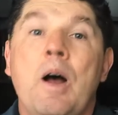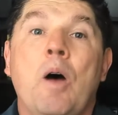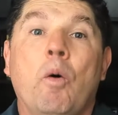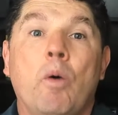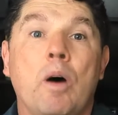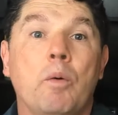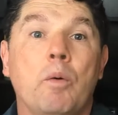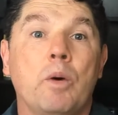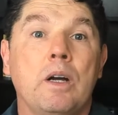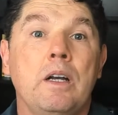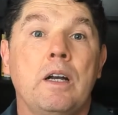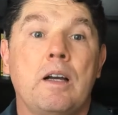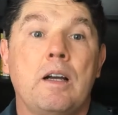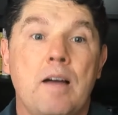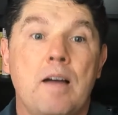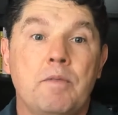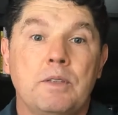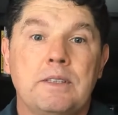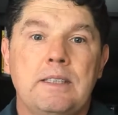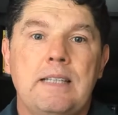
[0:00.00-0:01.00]
What we're going to
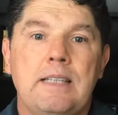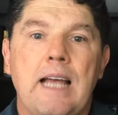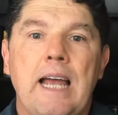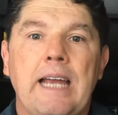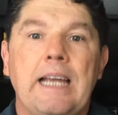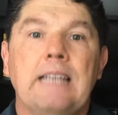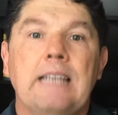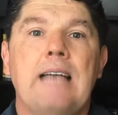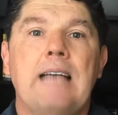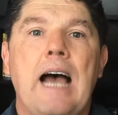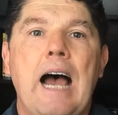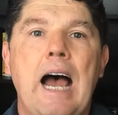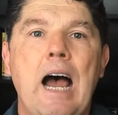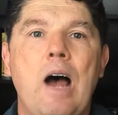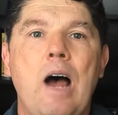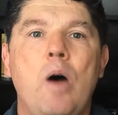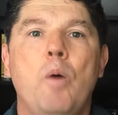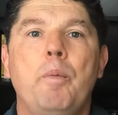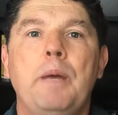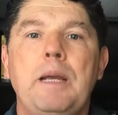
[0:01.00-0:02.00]
cover today is
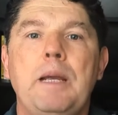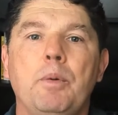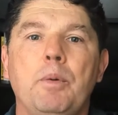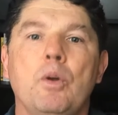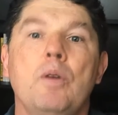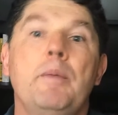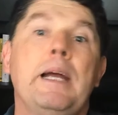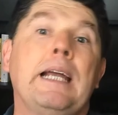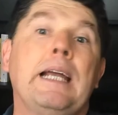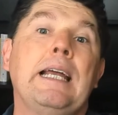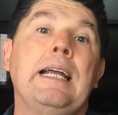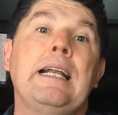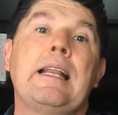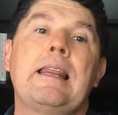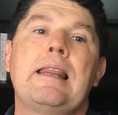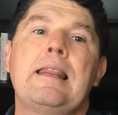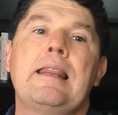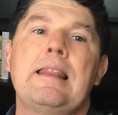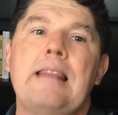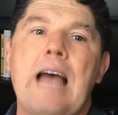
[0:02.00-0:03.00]
how people are making
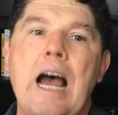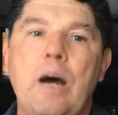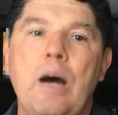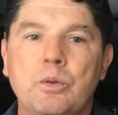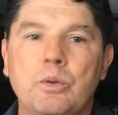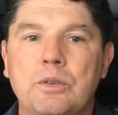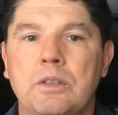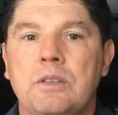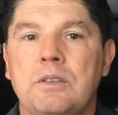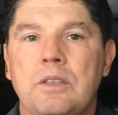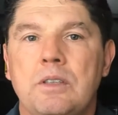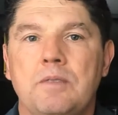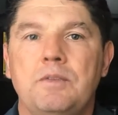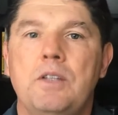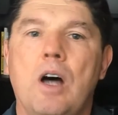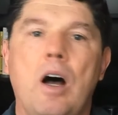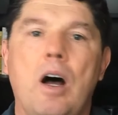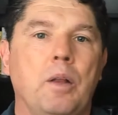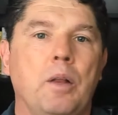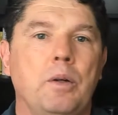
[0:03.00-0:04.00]
thousands of
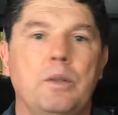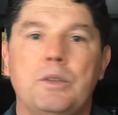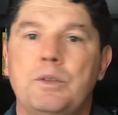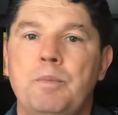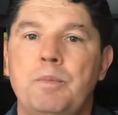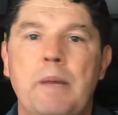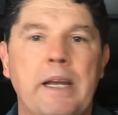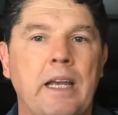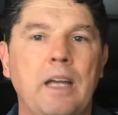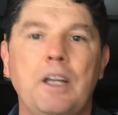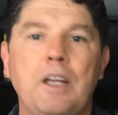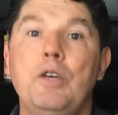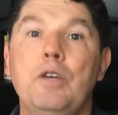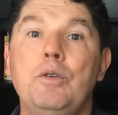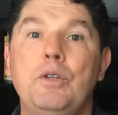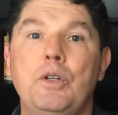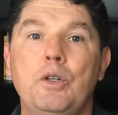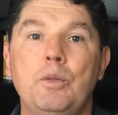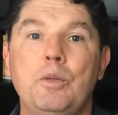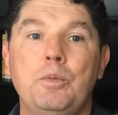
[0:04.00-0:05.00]
dollars making
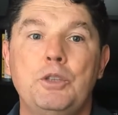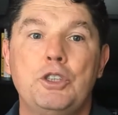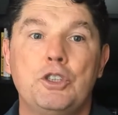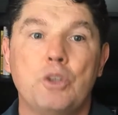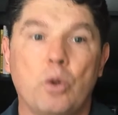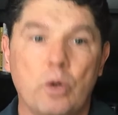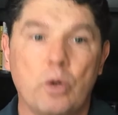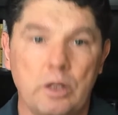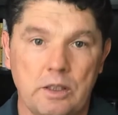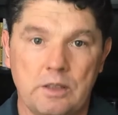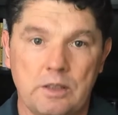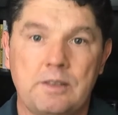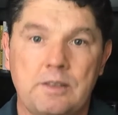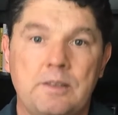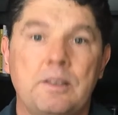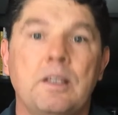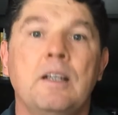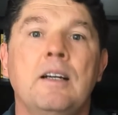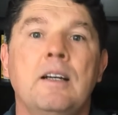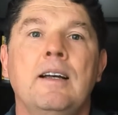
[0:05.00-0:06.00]
YouTube
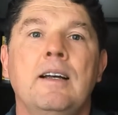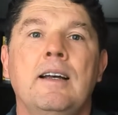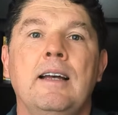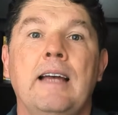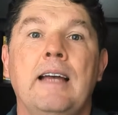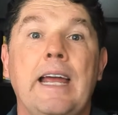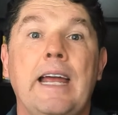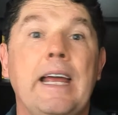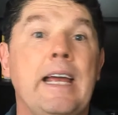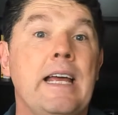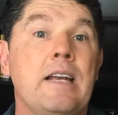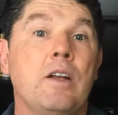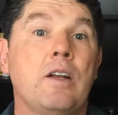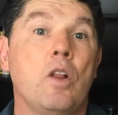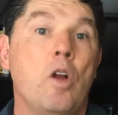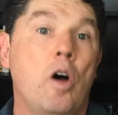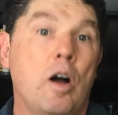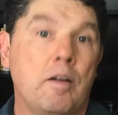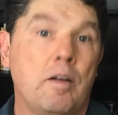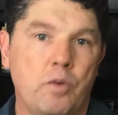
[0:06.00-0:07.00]
shorts and
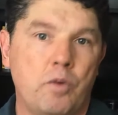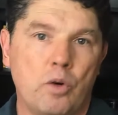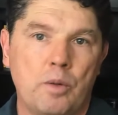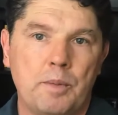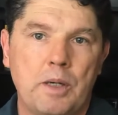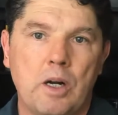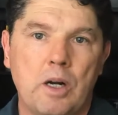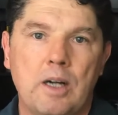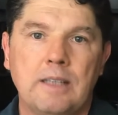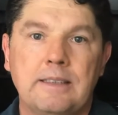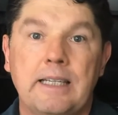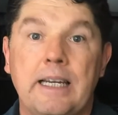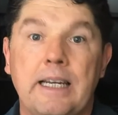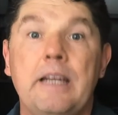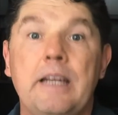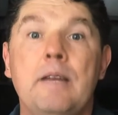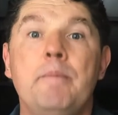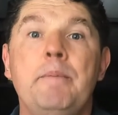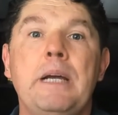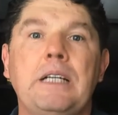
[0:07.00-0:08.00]
long form content in
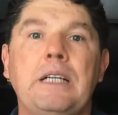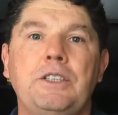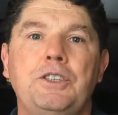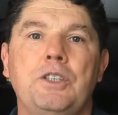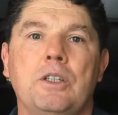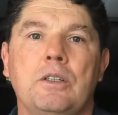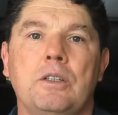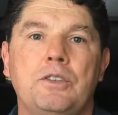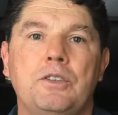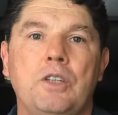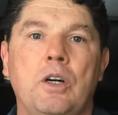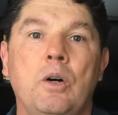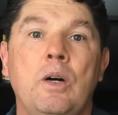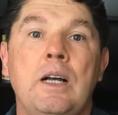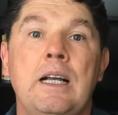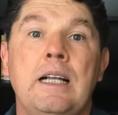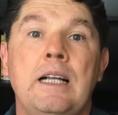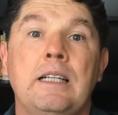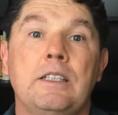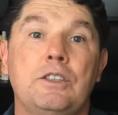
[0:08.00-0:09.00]
a mixture. So,
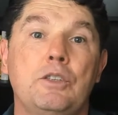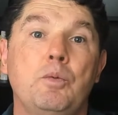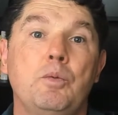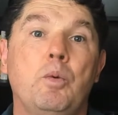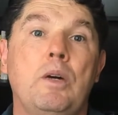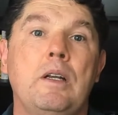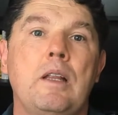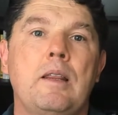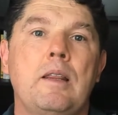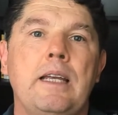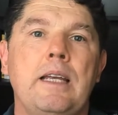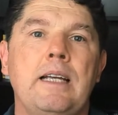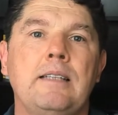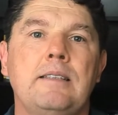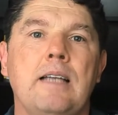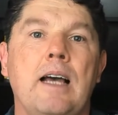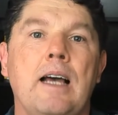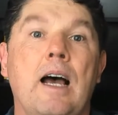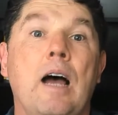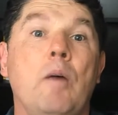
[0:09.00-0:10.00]
this is one of the things
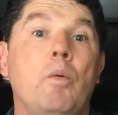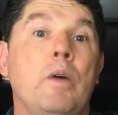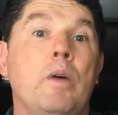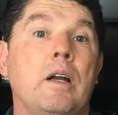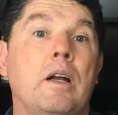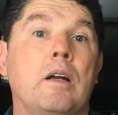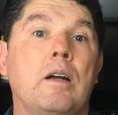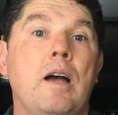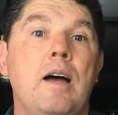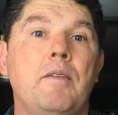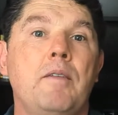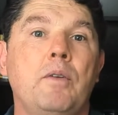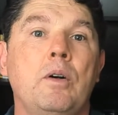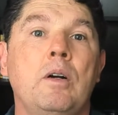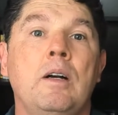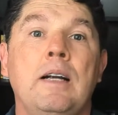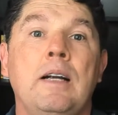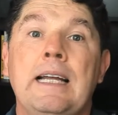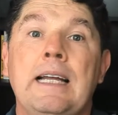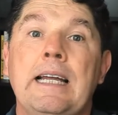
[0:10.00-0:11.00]
that I want to
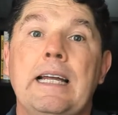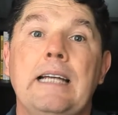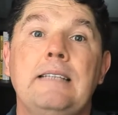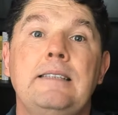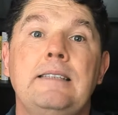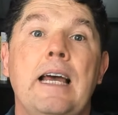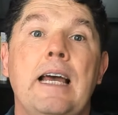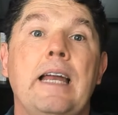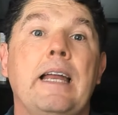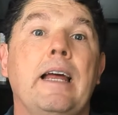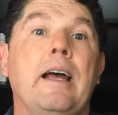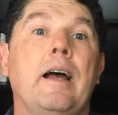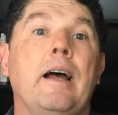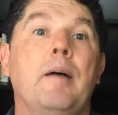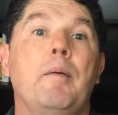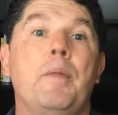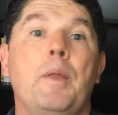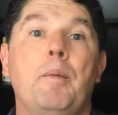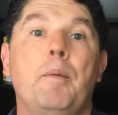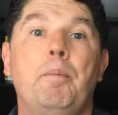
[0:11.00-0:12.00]
cover is that
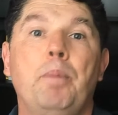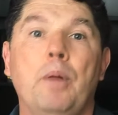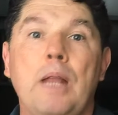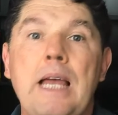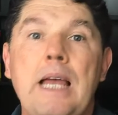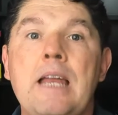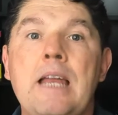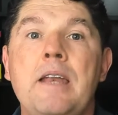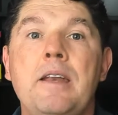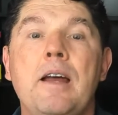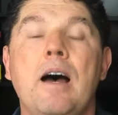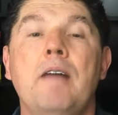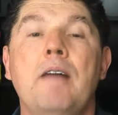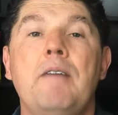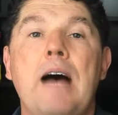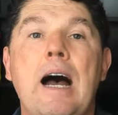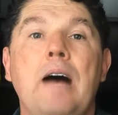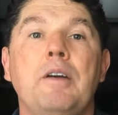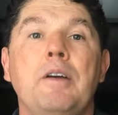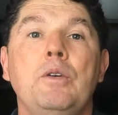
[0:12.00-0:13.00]
the blend of
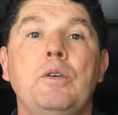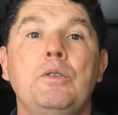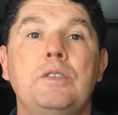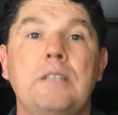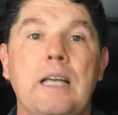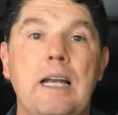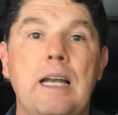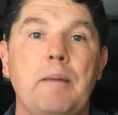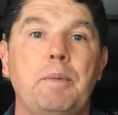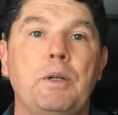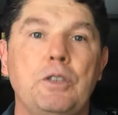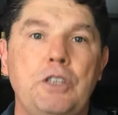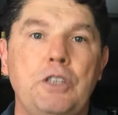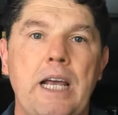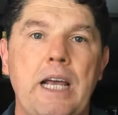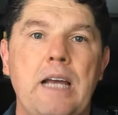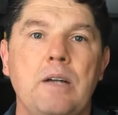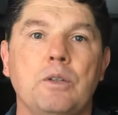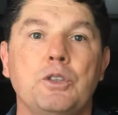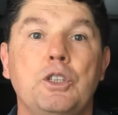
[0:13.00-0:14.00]
how you set up your
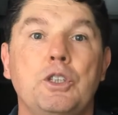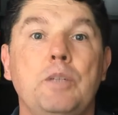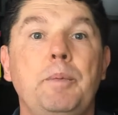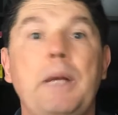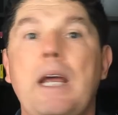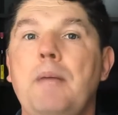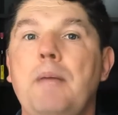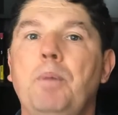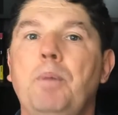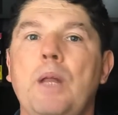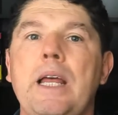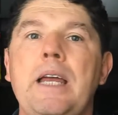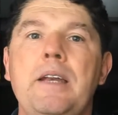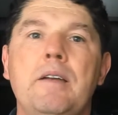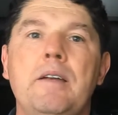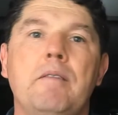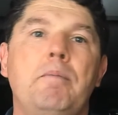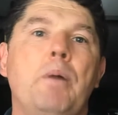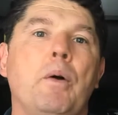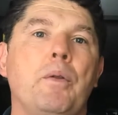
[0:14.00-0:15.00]
channel should be a blend
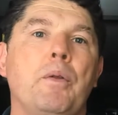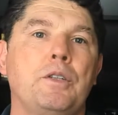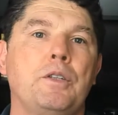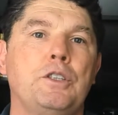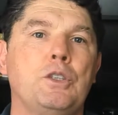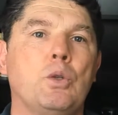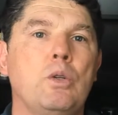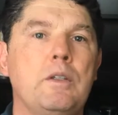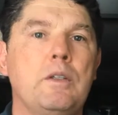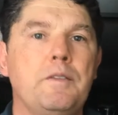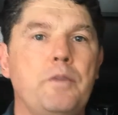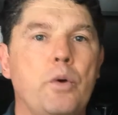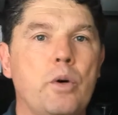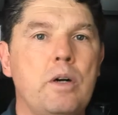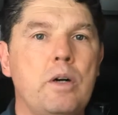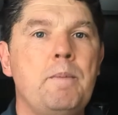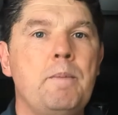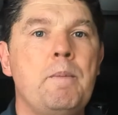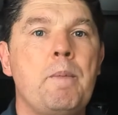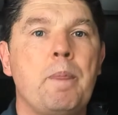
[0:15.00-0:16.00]
of both short
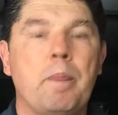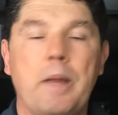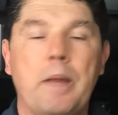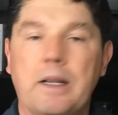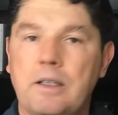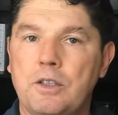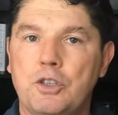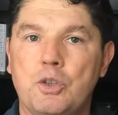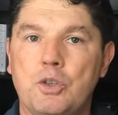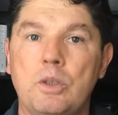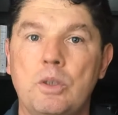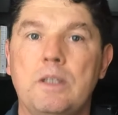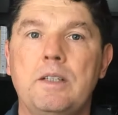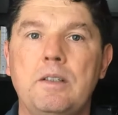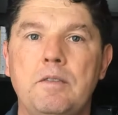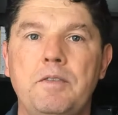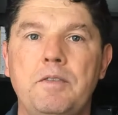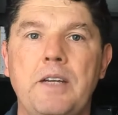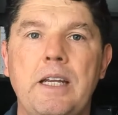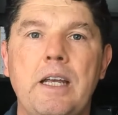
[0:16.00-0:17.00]
form, like the short
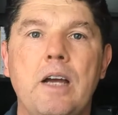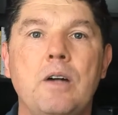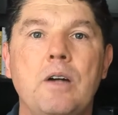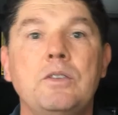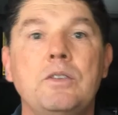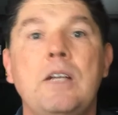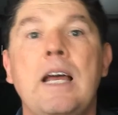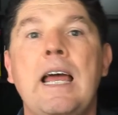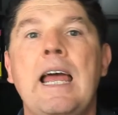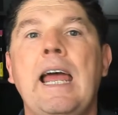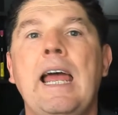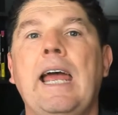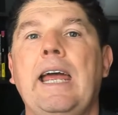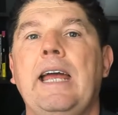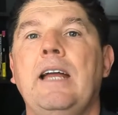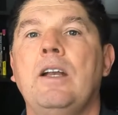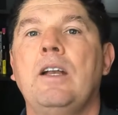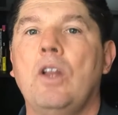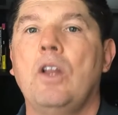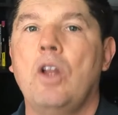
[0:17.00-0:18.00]
little videos,
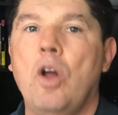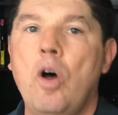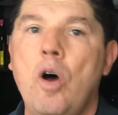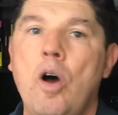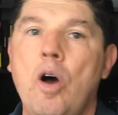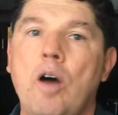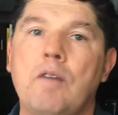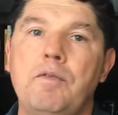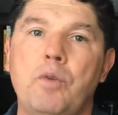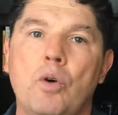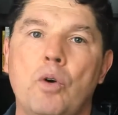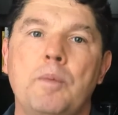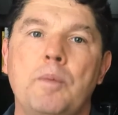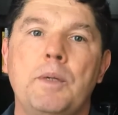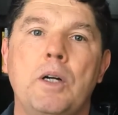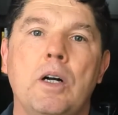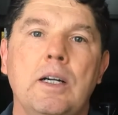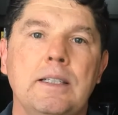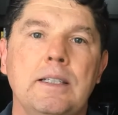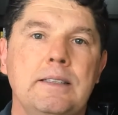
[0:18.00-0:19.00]
and long form
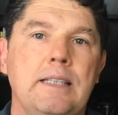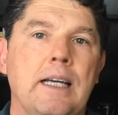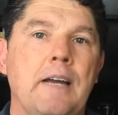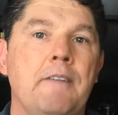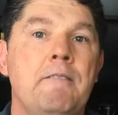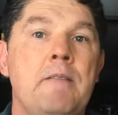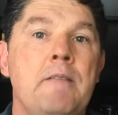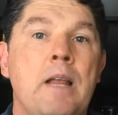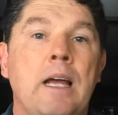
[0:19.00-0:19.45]
content.